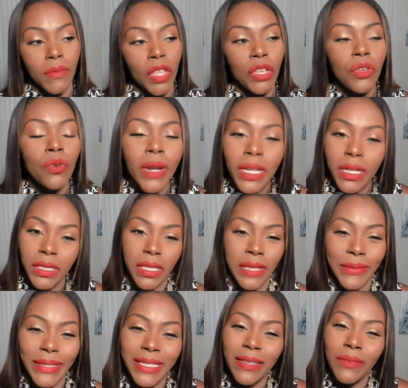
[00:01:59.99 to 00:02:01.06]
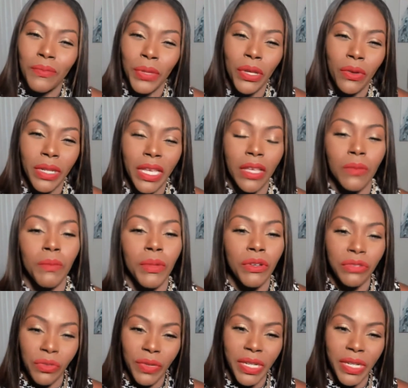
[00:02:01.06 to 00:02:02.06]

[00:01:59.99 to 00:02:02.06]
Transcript: build it, build the